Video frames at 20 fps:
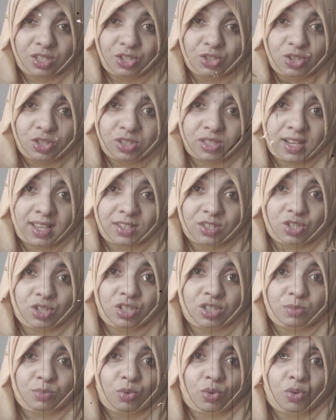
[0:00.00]
teacher's
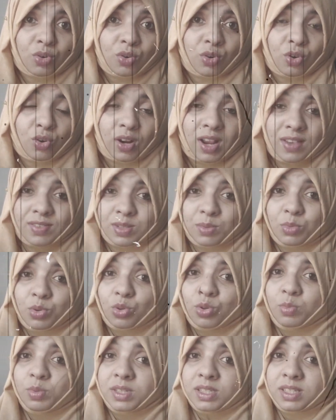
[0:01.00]
lectures more or have some
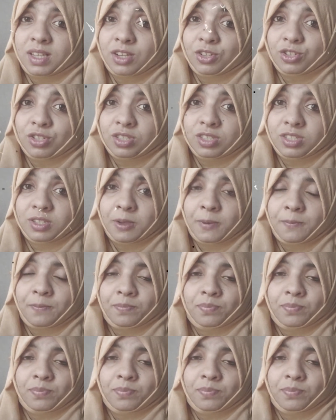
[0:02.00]
group discussions?